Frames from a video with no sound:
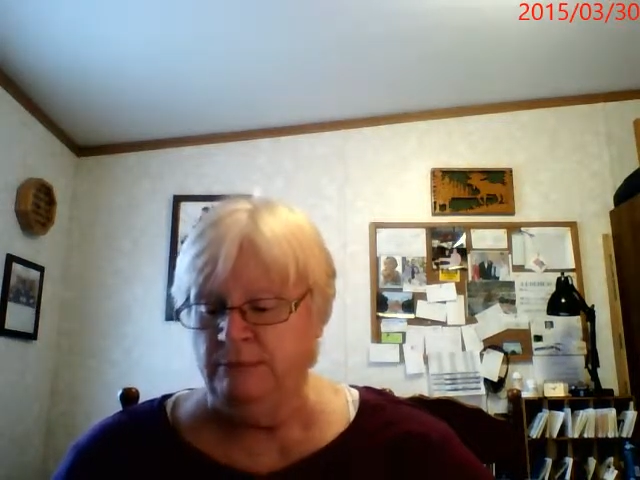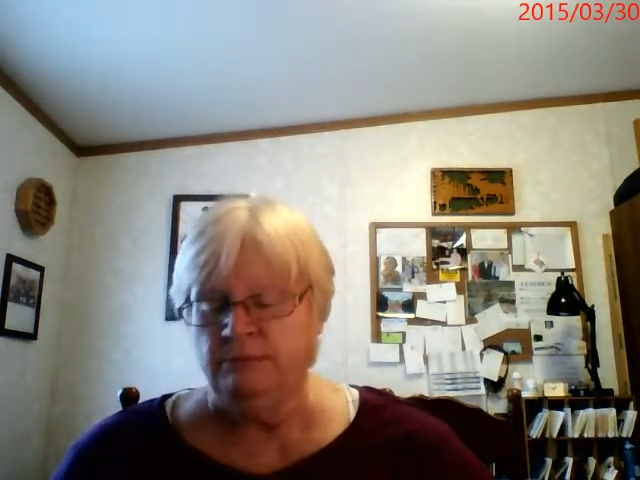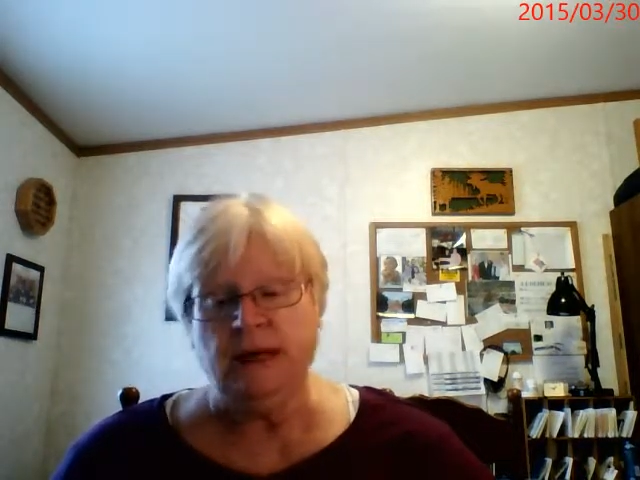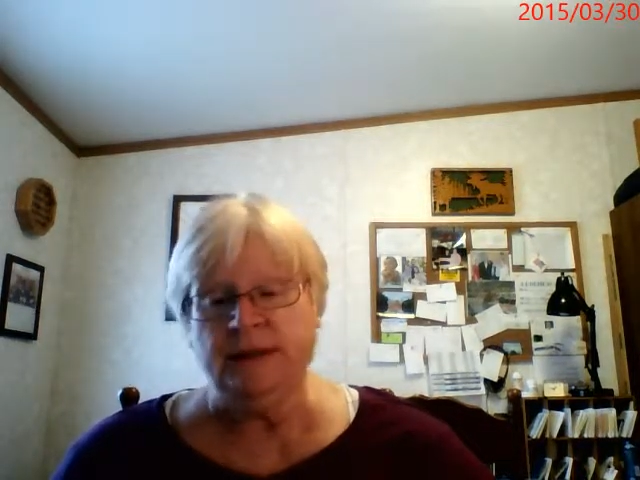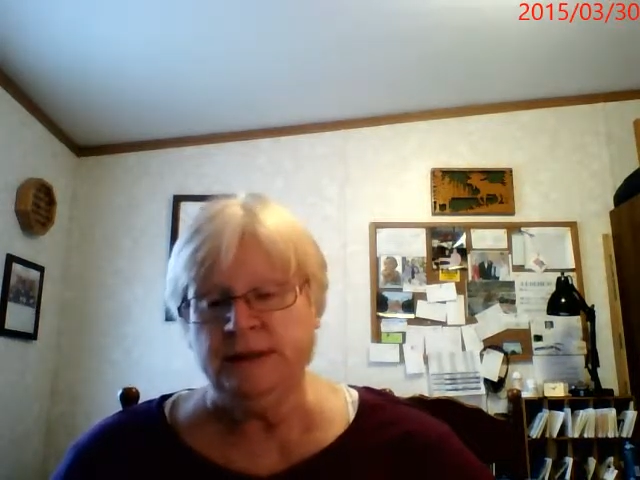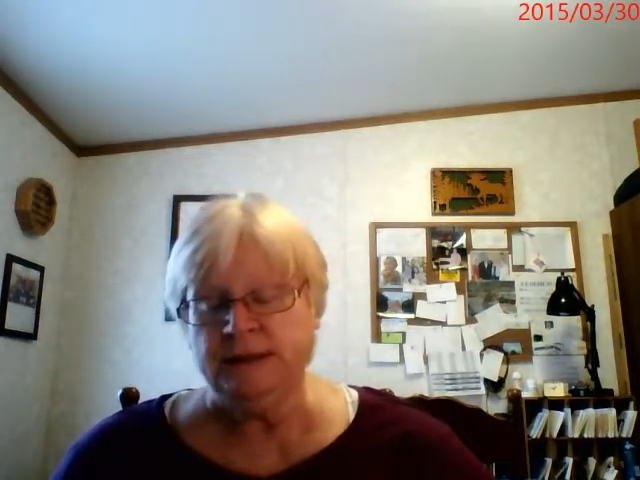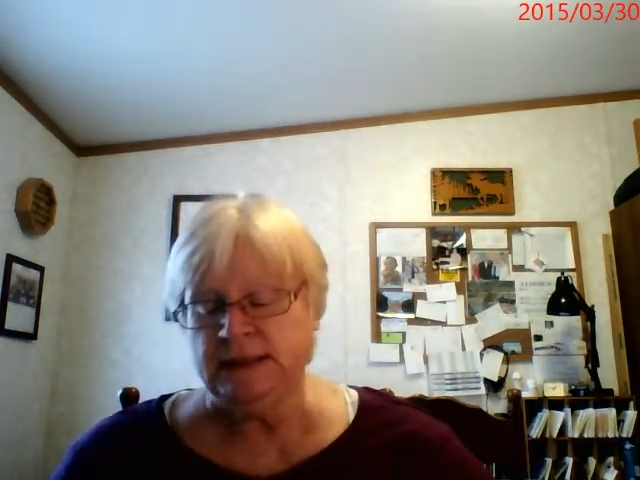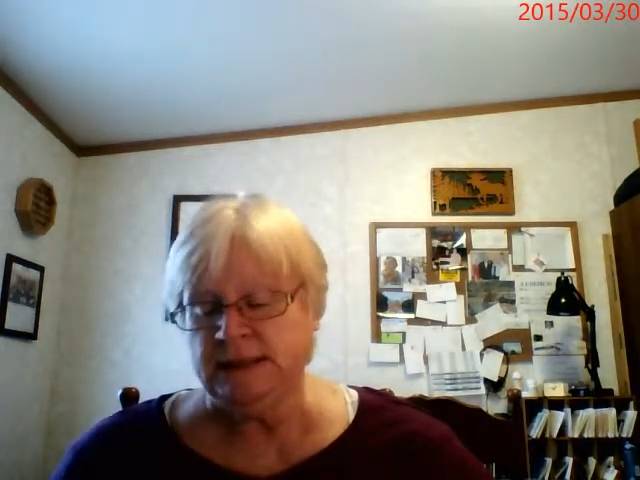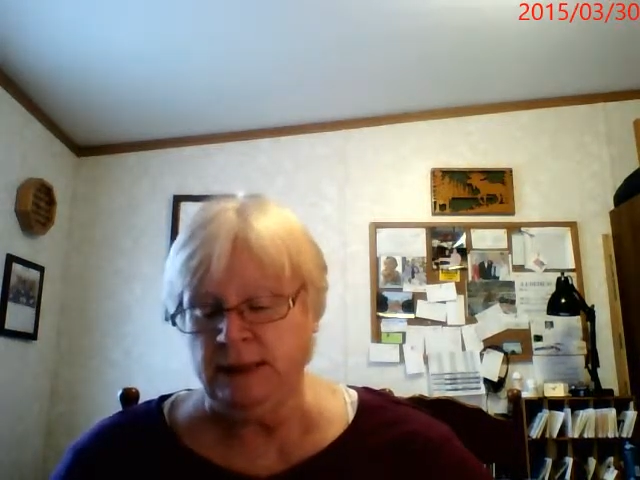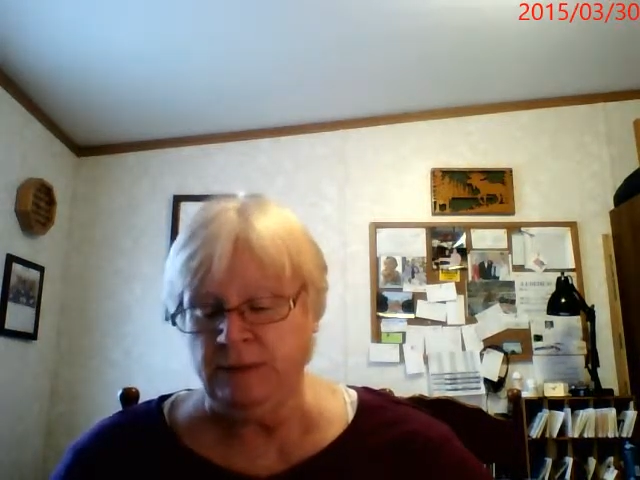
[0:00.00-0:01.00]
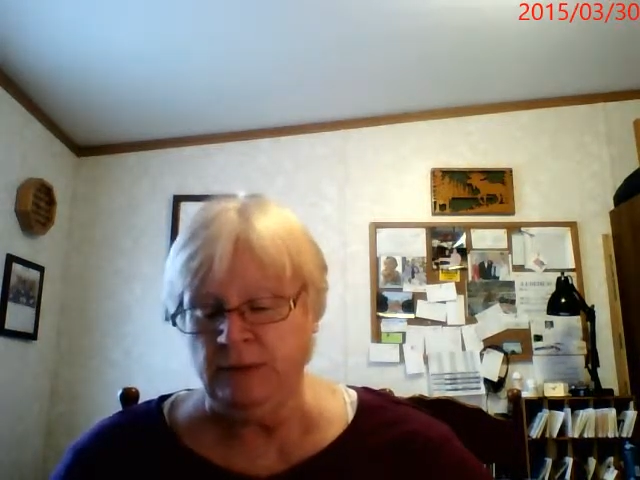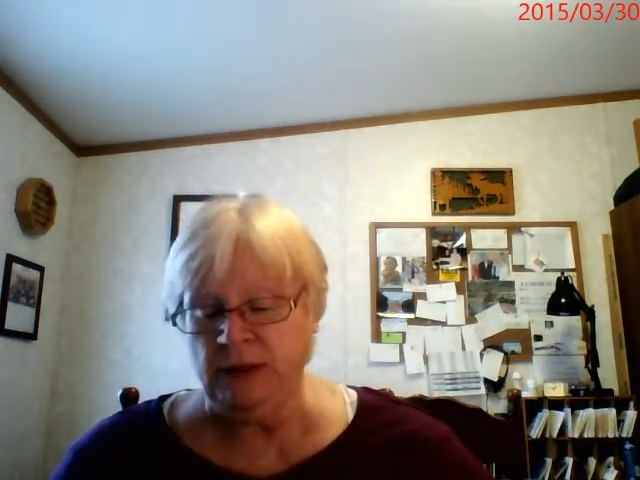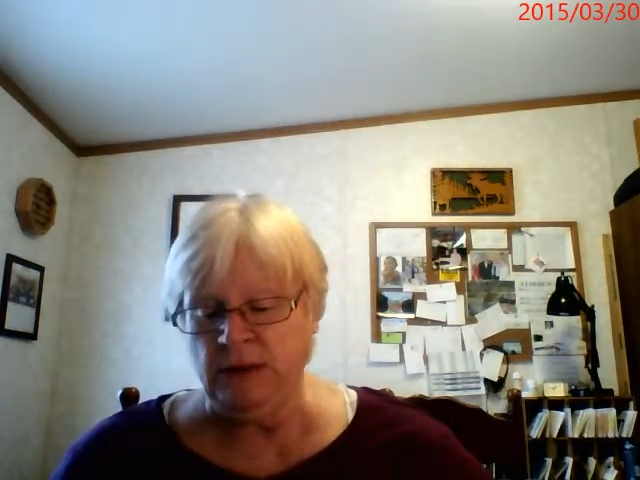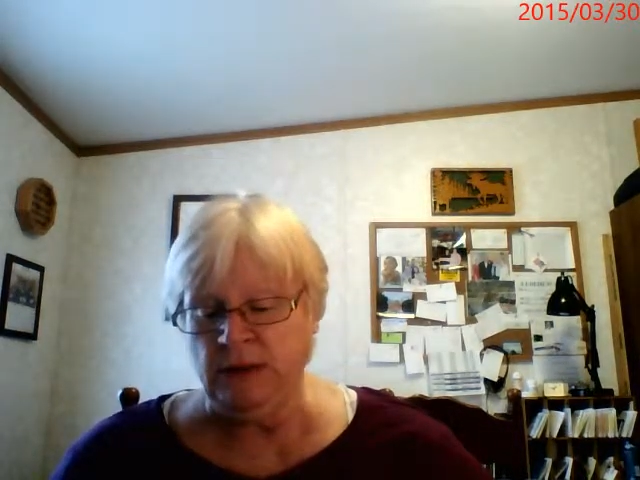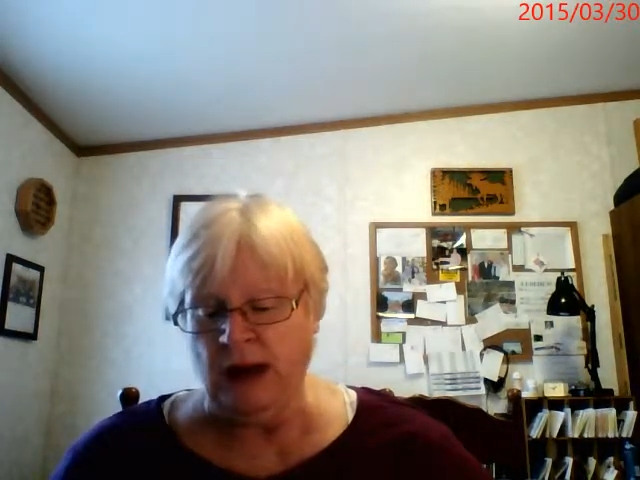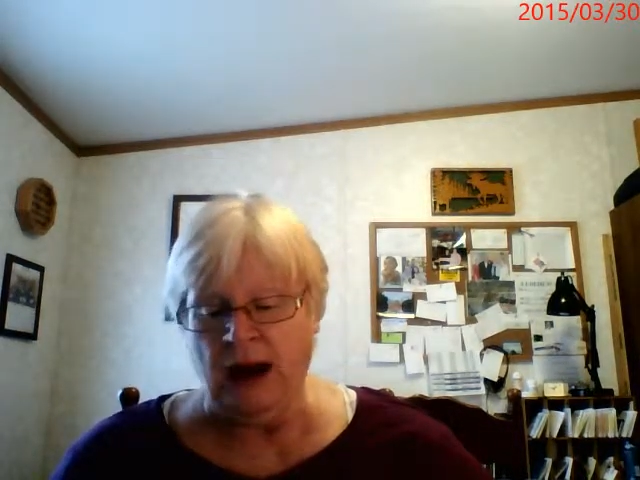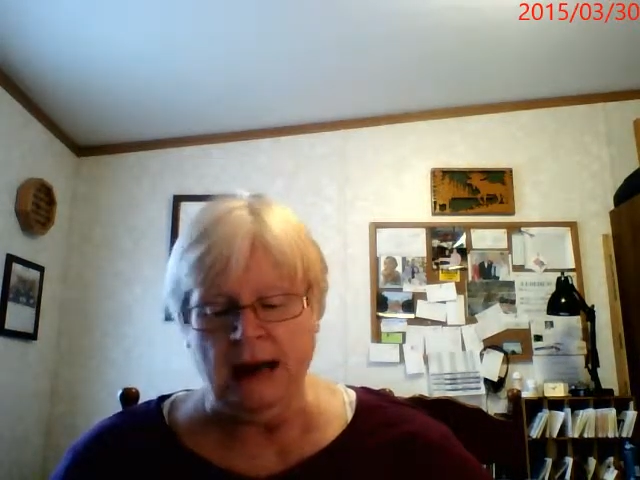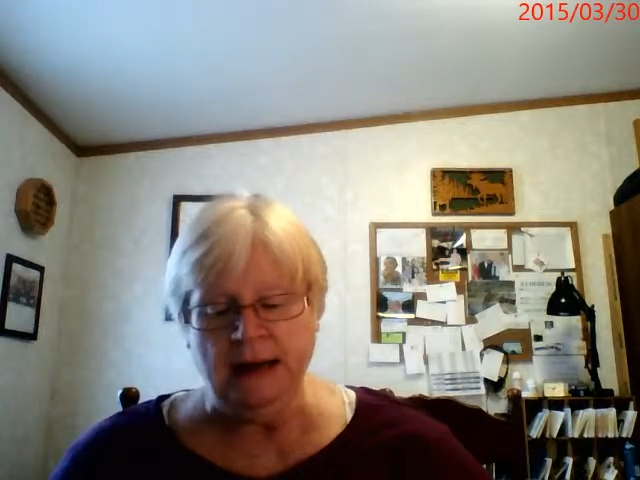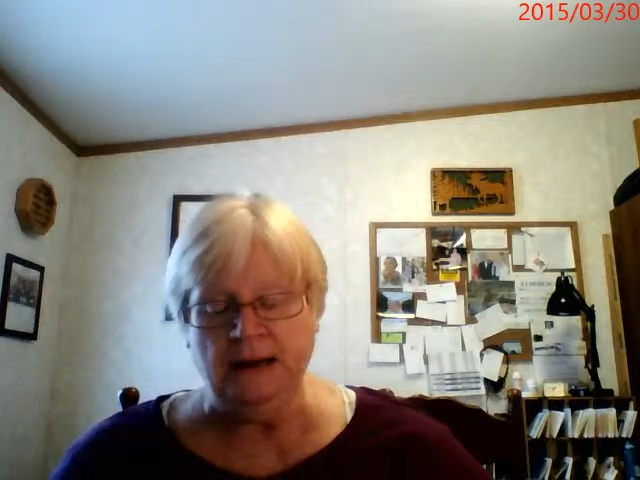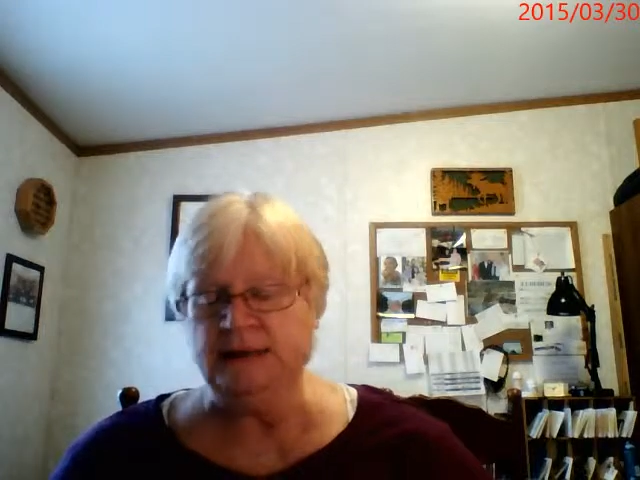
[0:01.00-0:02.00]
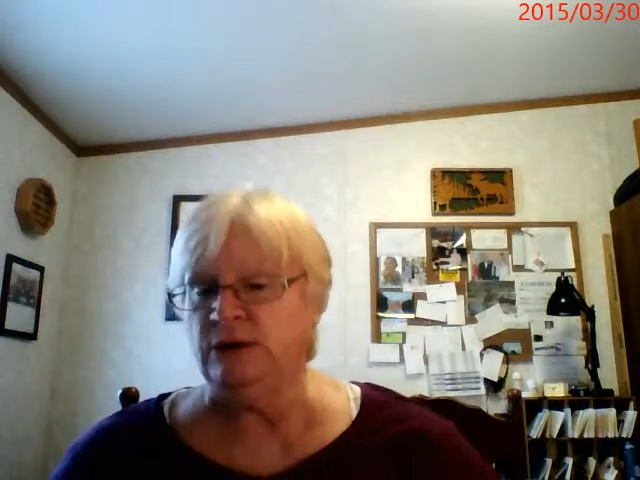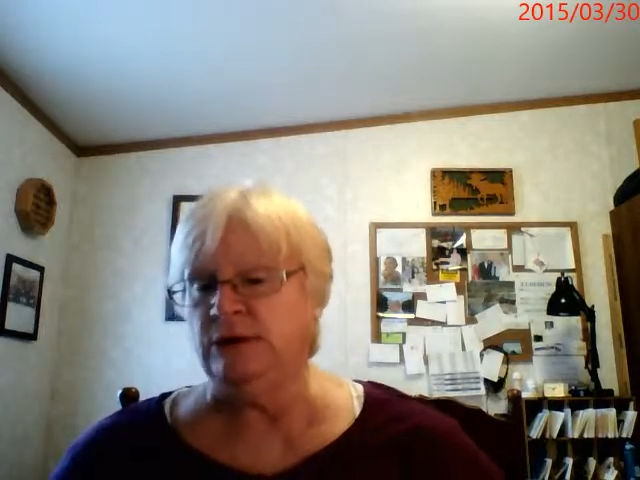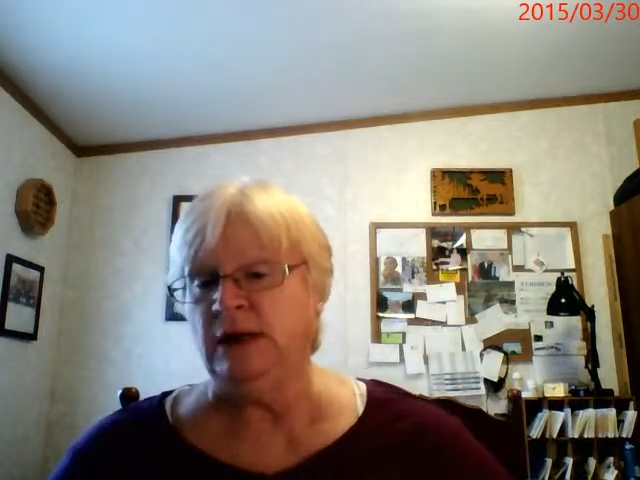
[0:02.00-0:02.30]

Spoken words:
"Mother," said Sleeping Beauty, "I also